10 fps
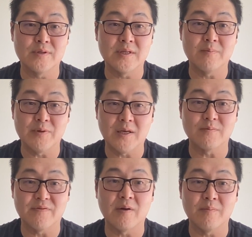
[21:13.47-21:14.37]
And then it
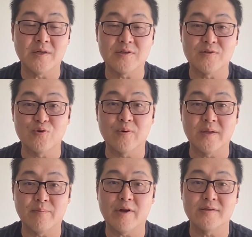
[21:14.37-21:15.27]
becomes very much a
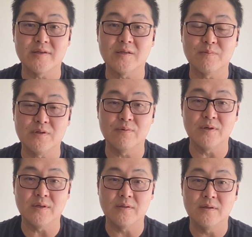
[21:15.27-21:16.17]
joint project
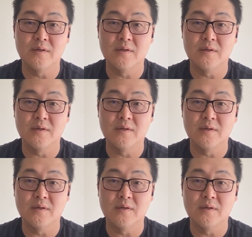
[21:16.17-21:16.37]
between